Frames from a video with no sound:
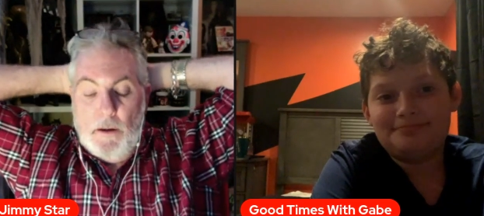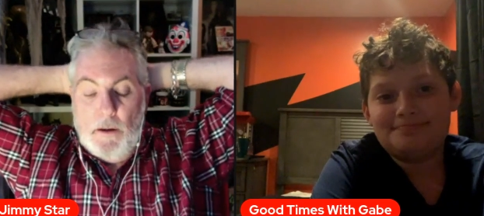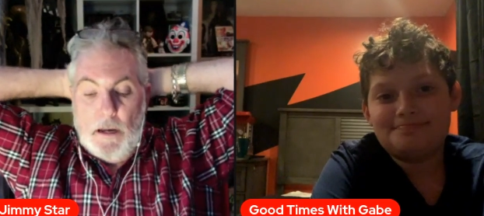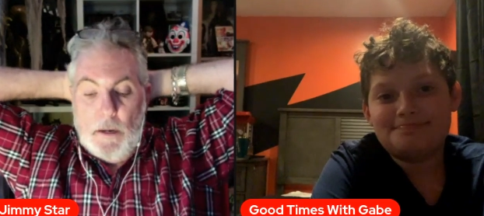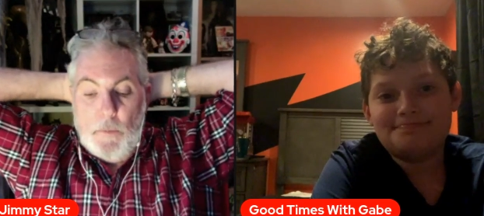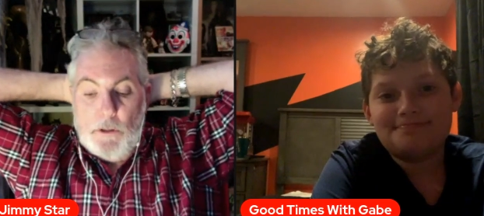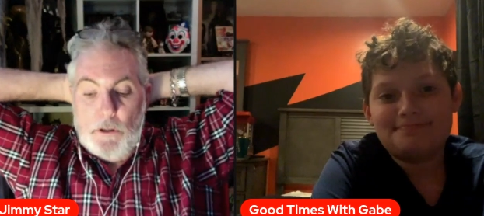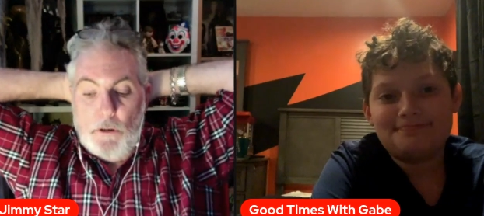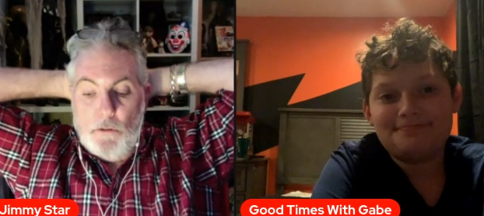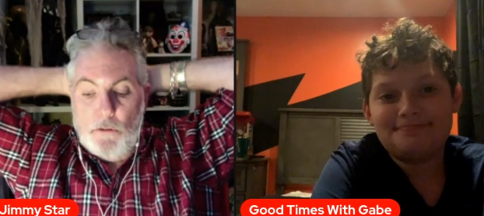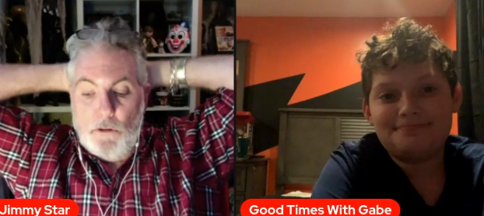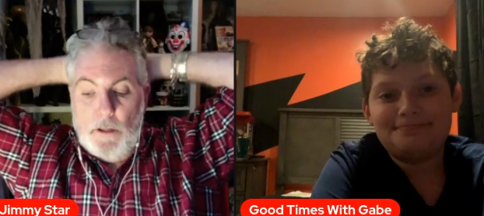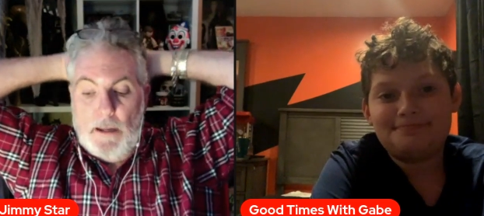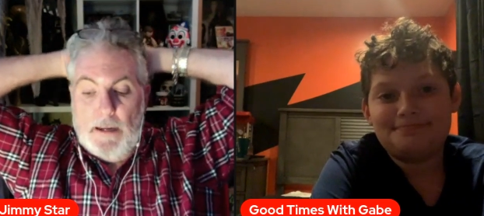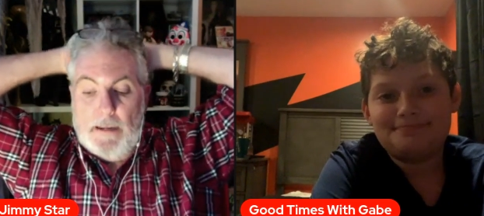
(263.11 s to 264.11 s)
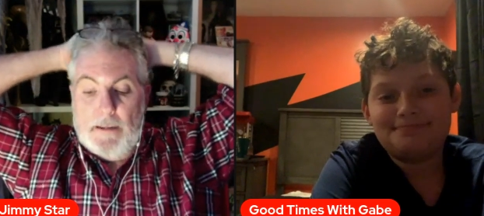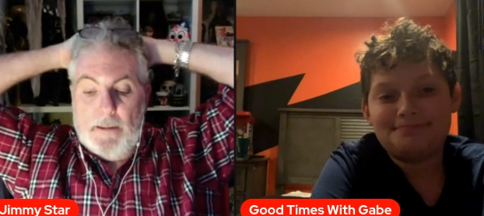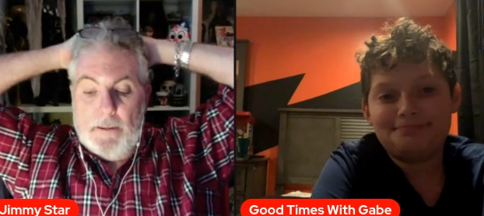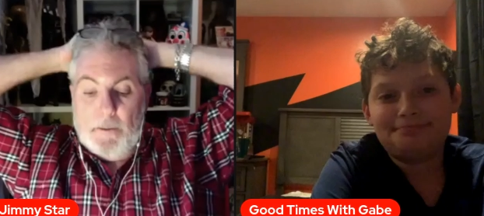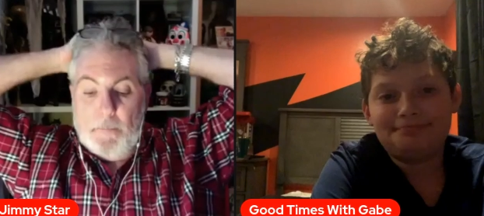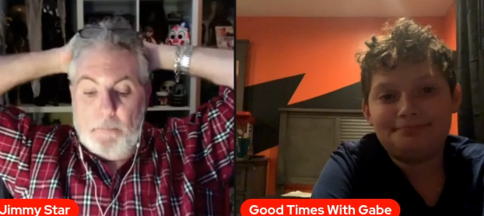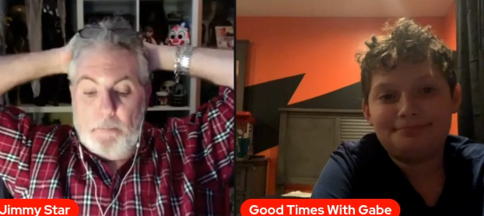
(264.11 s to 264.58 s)
Speaker 1: I would go to like
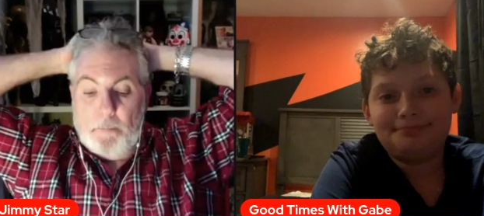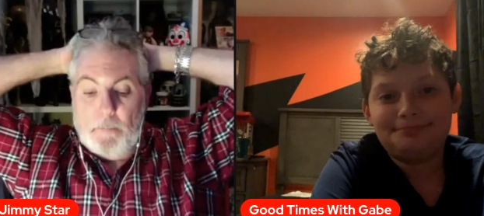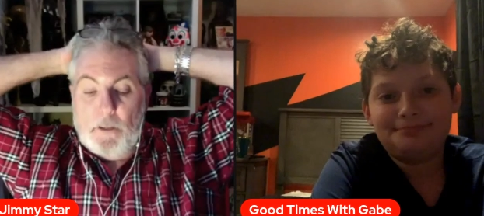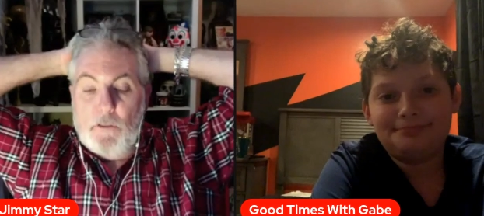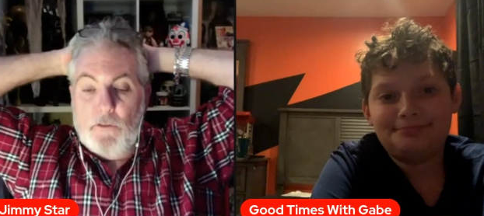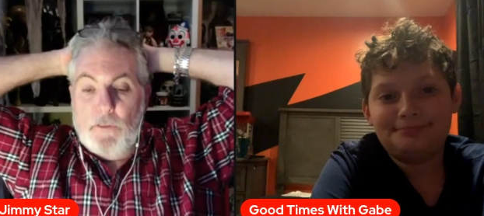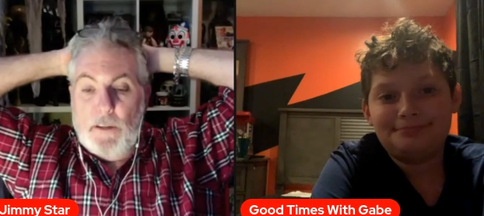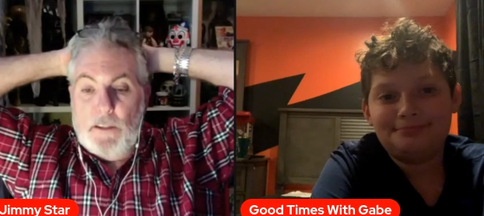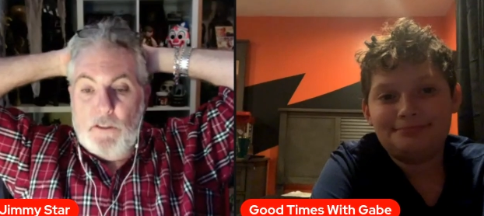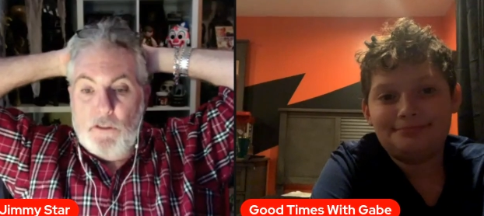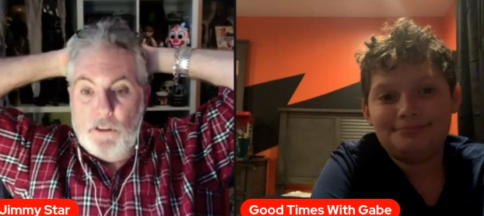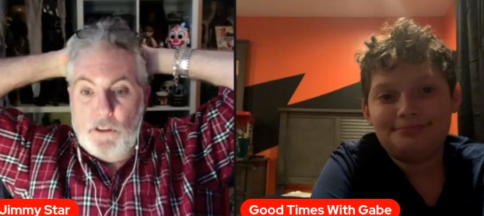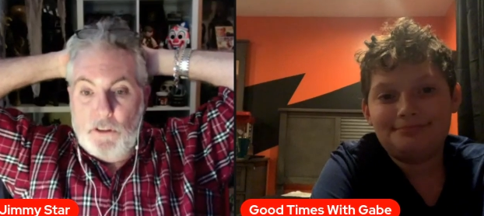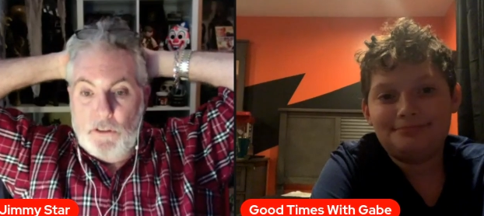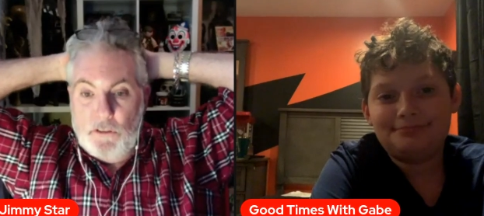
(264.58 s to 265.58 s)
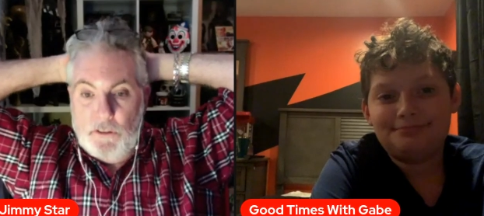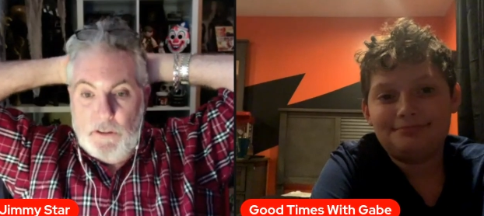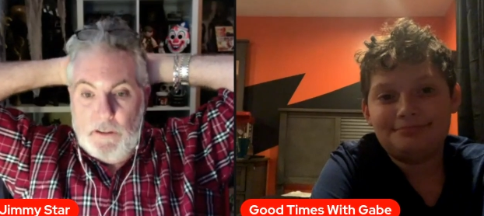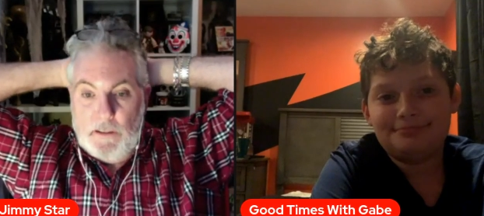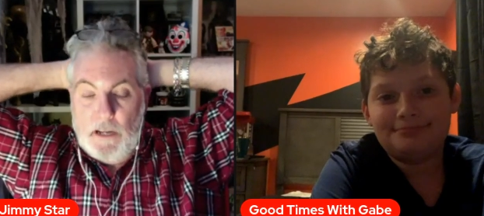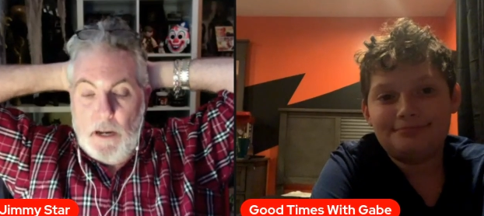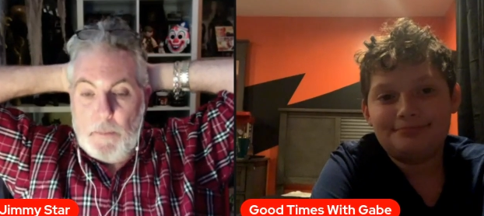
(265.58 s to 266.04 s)
um, conventions
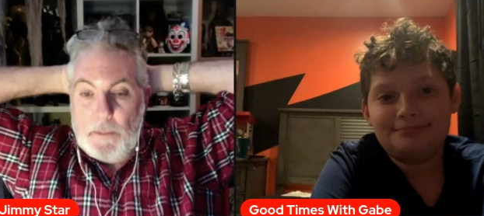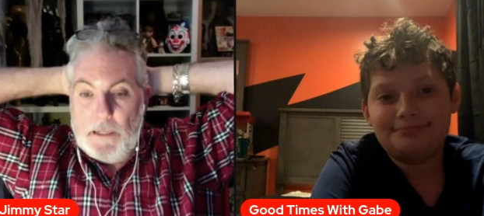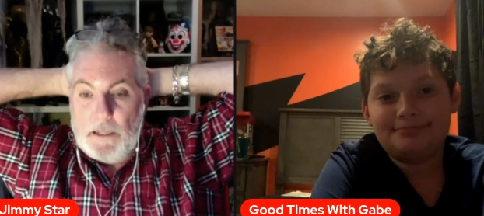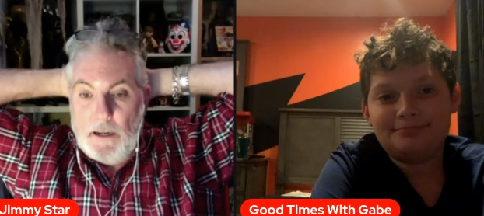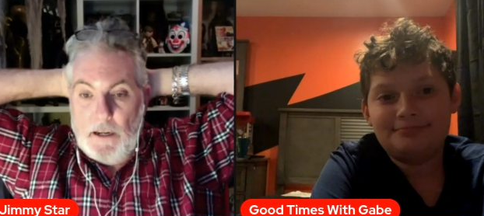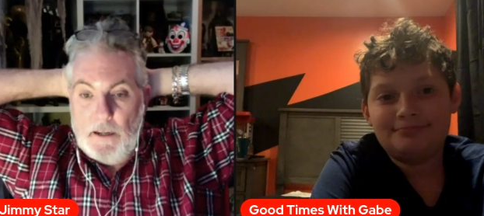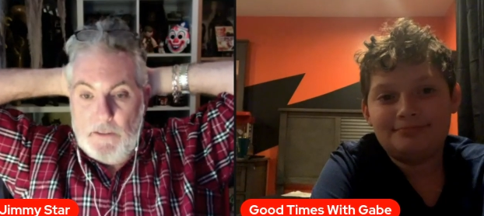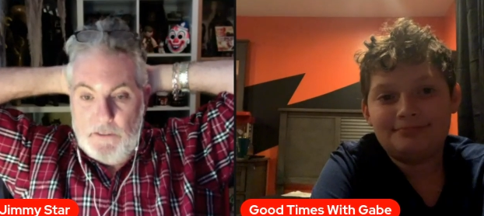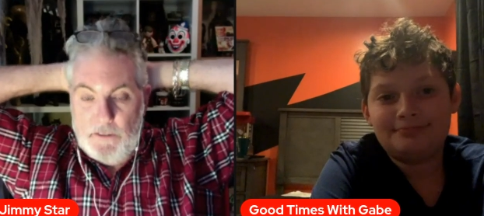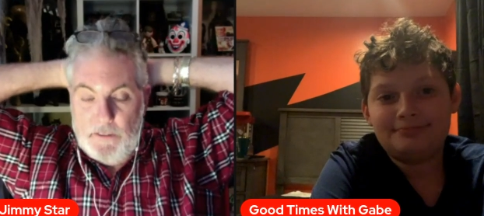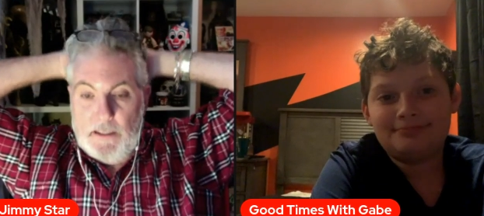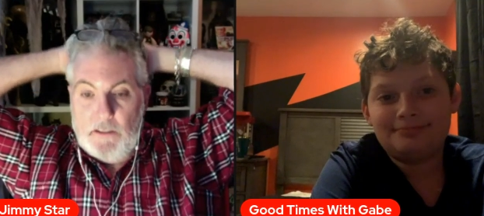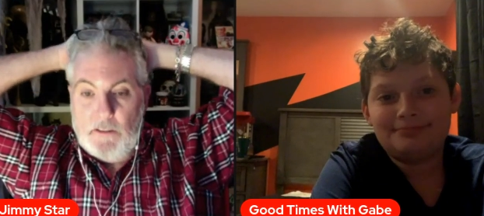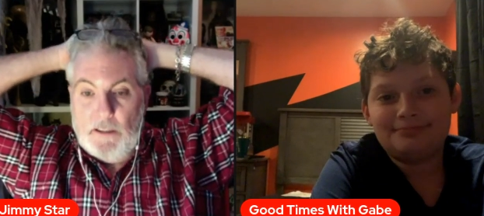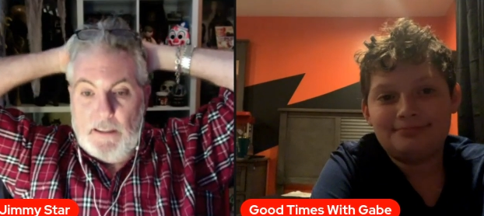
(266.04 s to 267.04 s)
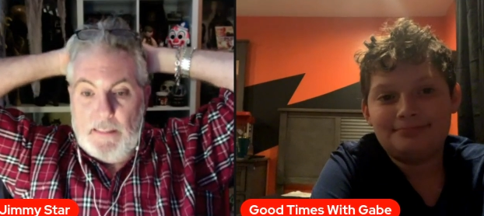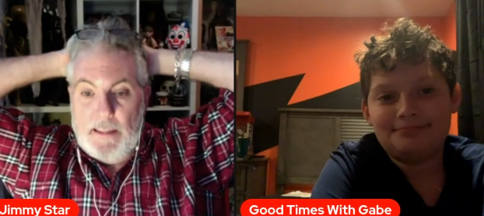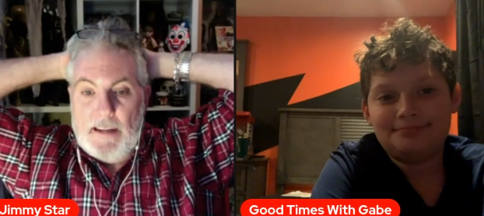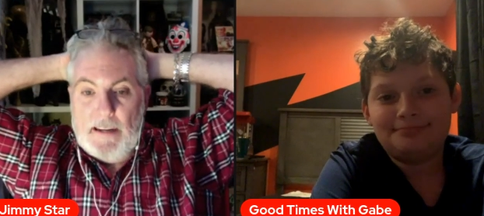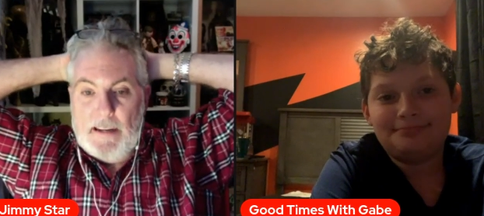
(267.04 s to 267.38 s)
and comic cons and things like that,